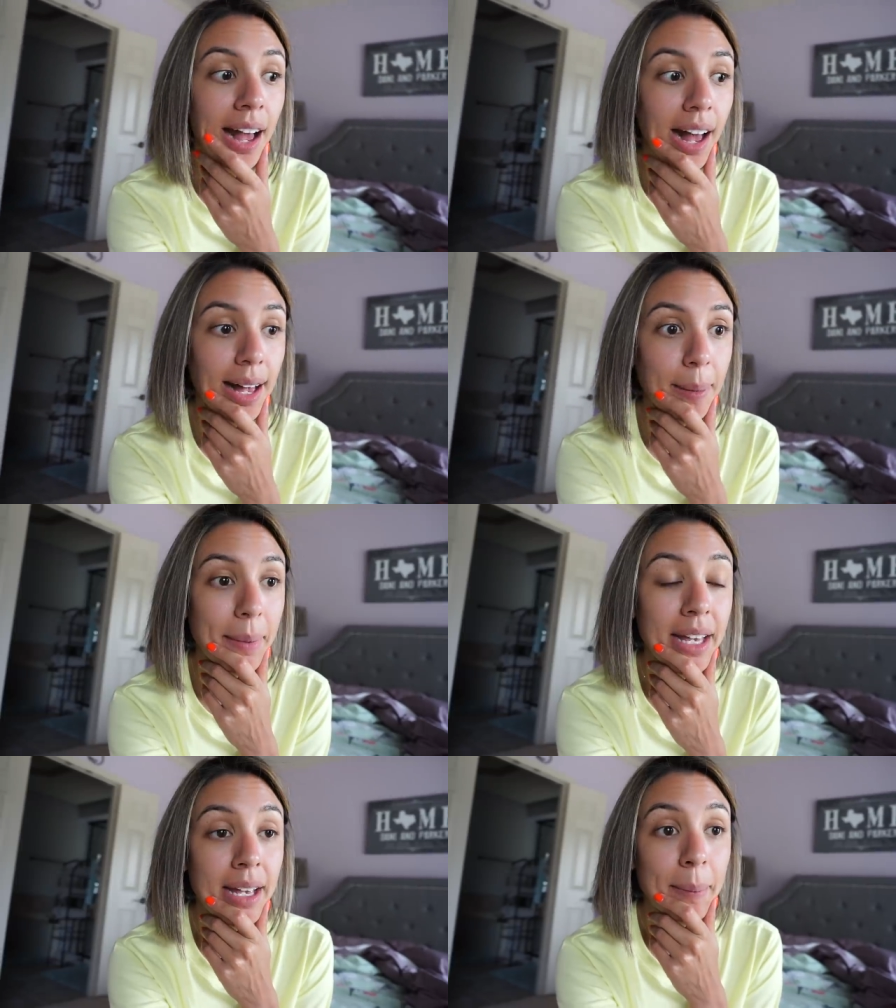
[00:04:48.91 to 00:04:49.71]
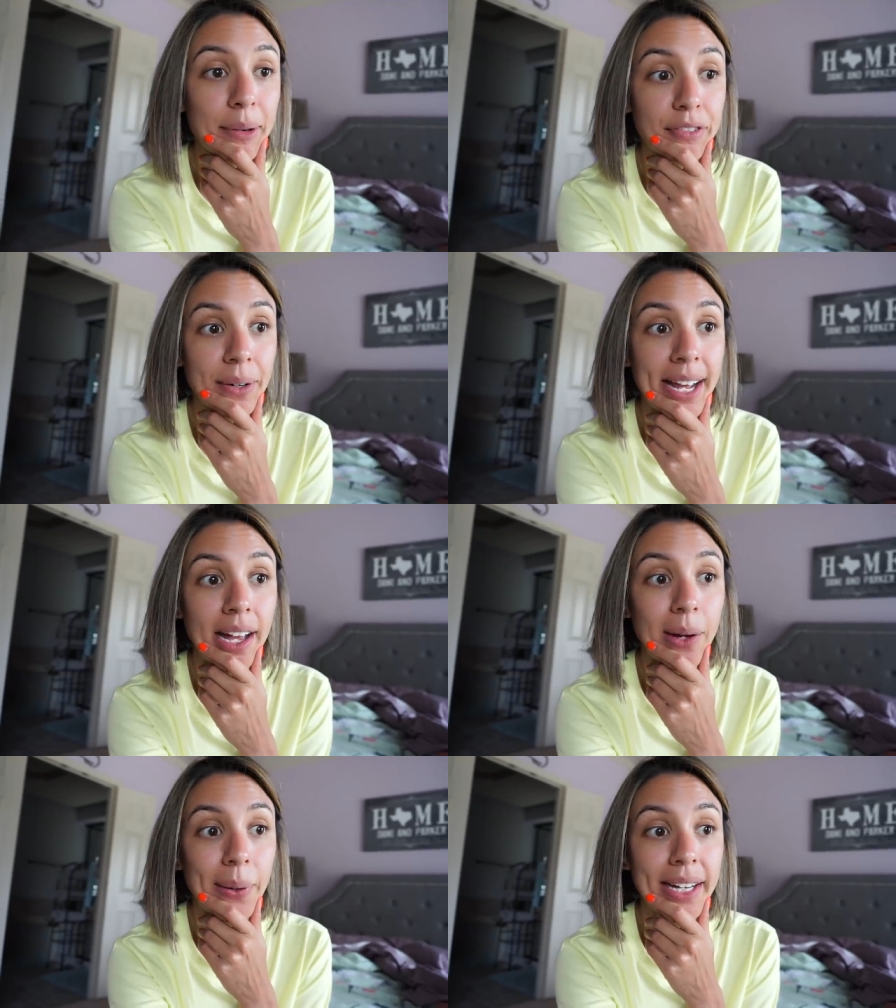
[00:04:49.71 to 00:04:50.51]
Um, but for
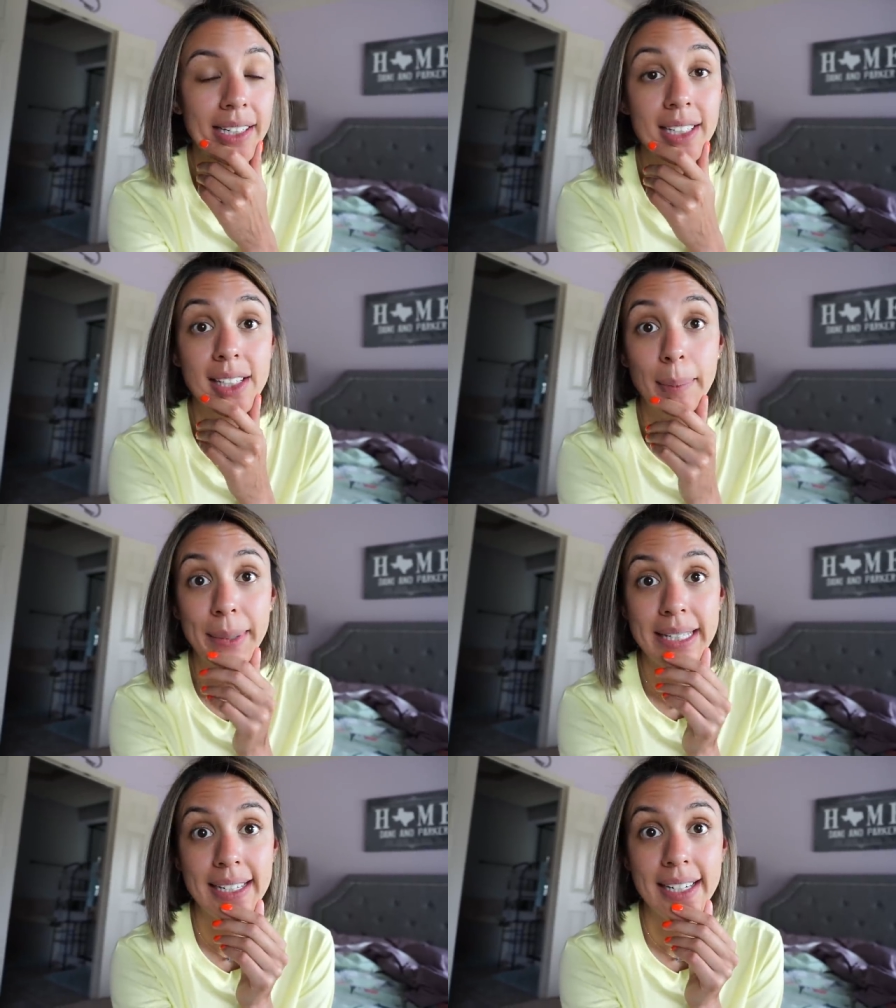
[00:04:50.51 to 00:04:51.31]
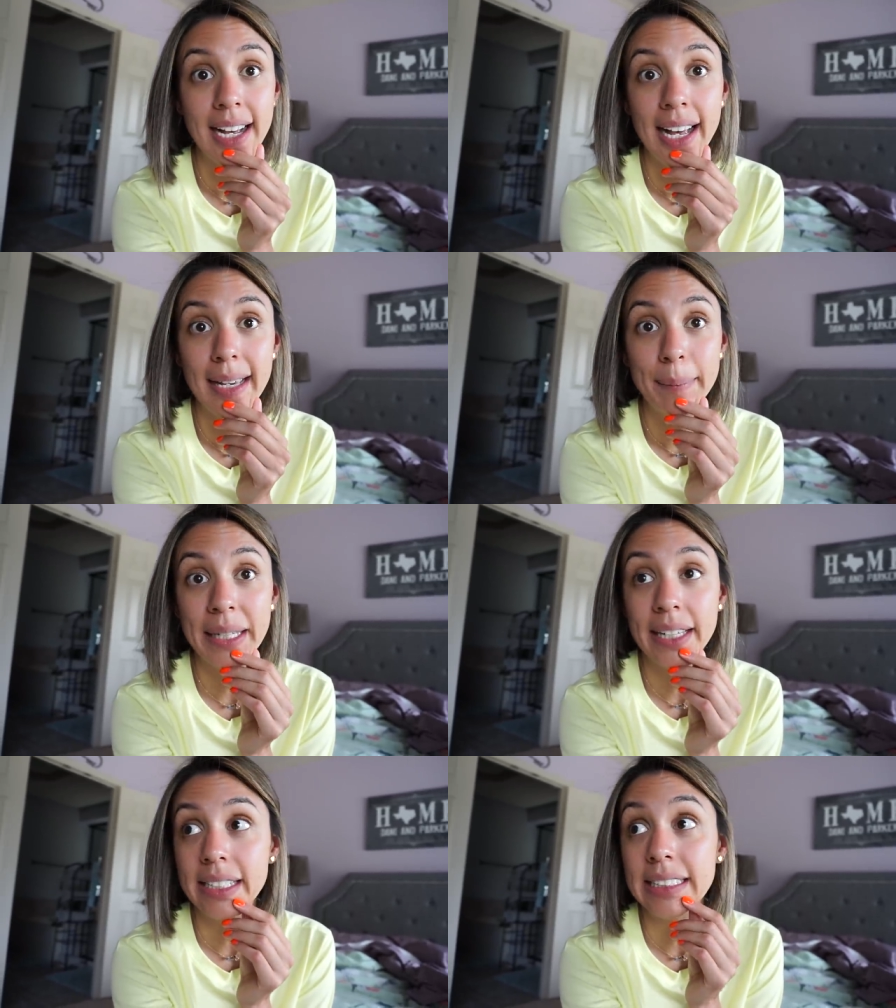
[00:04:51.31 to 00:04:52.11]
now, I need to stop wasting time
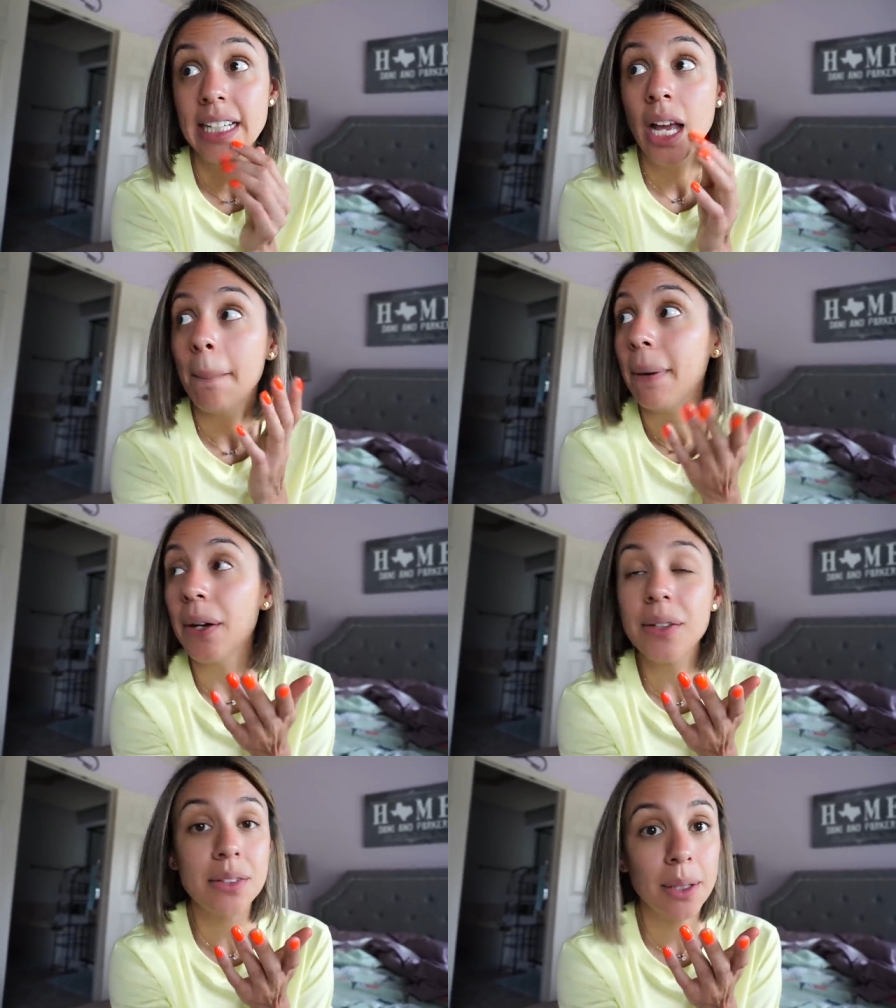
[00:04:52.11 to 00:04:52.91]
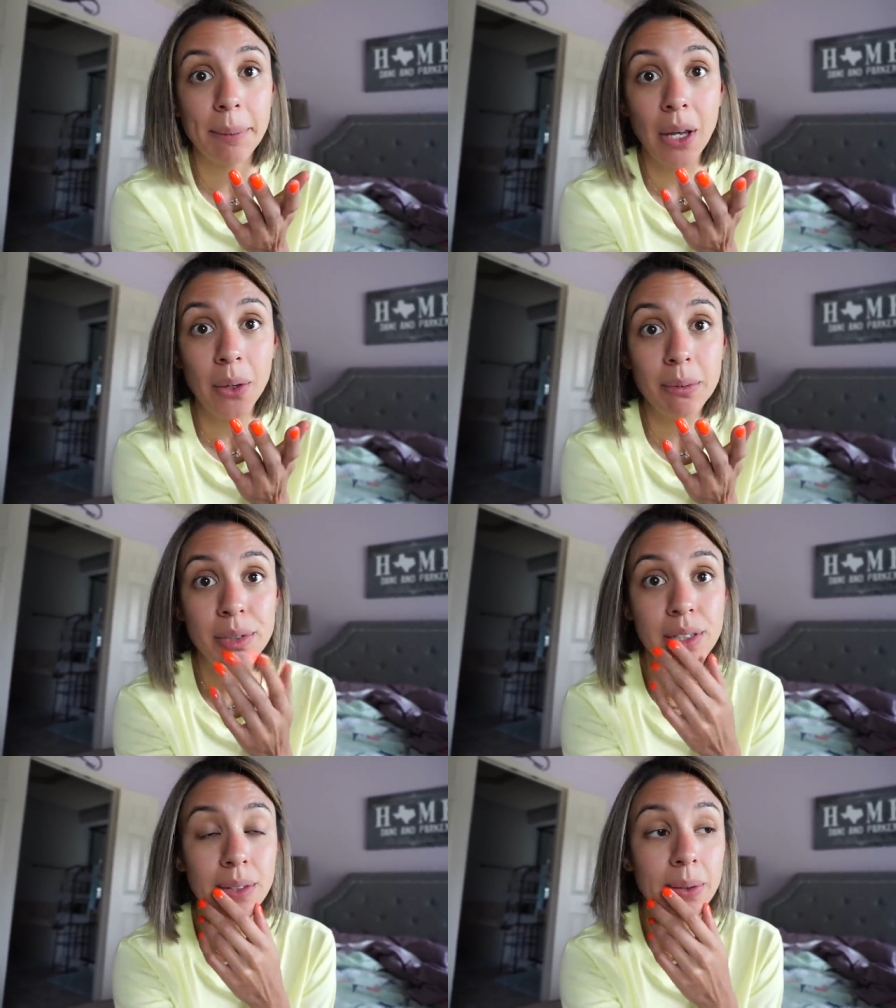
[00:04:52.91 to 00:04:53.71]
because Parker's gonna be home
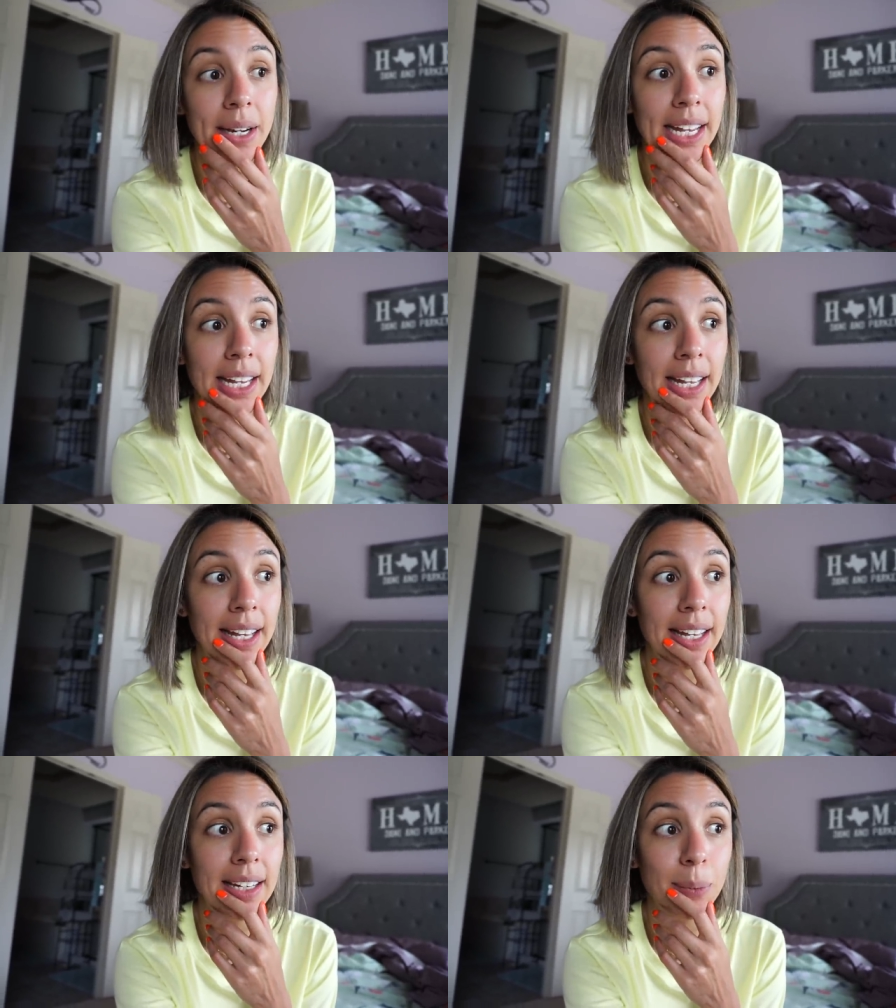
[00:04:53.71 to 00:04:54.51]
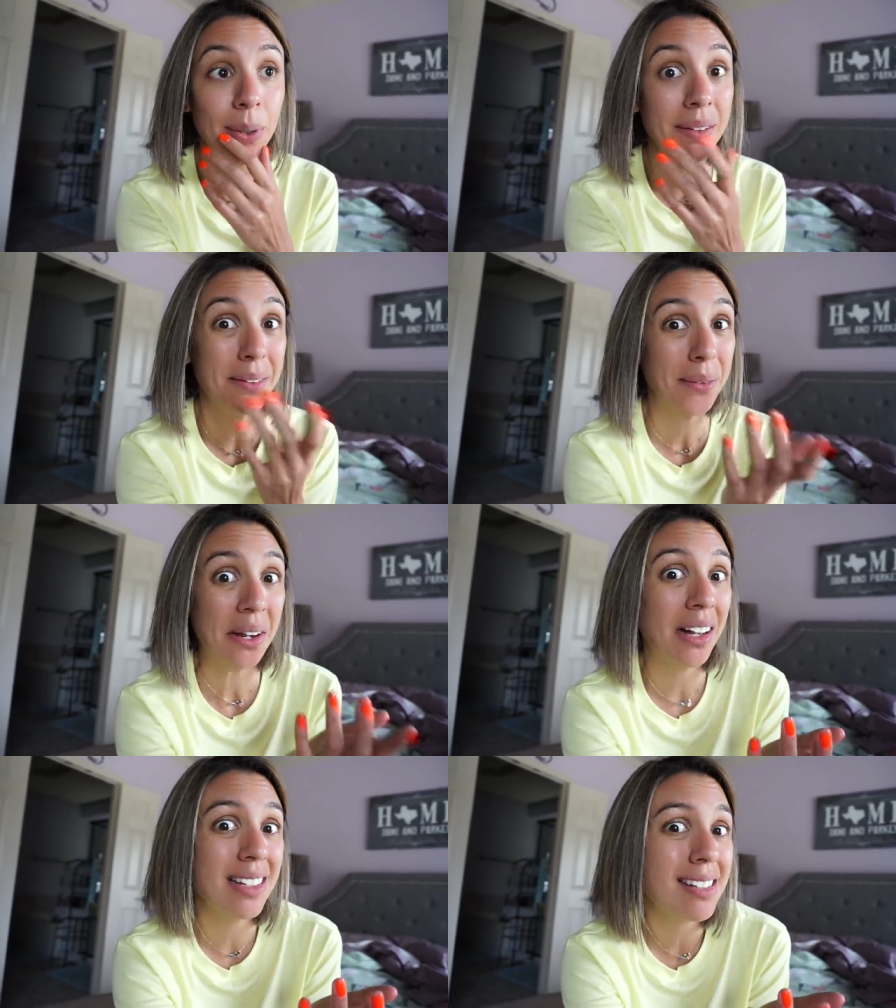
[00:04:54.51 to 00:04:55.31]
soon and we're gonna go on a
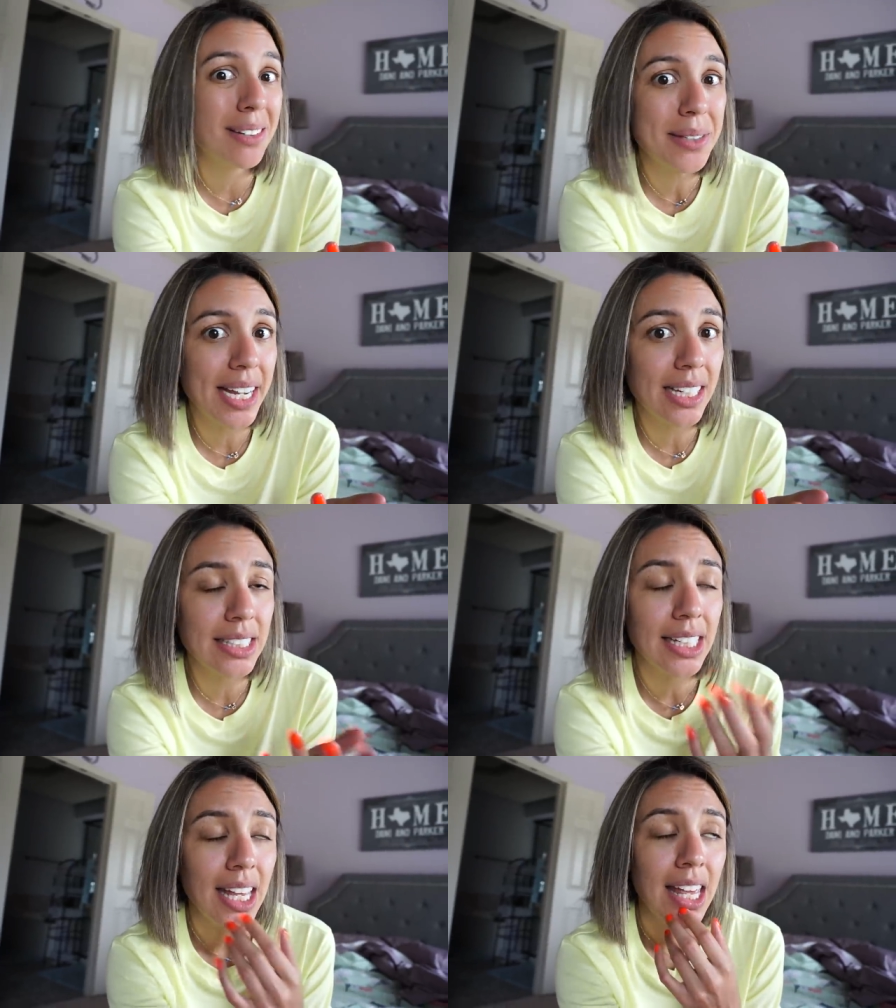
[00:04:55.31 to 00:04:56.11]
Costco date.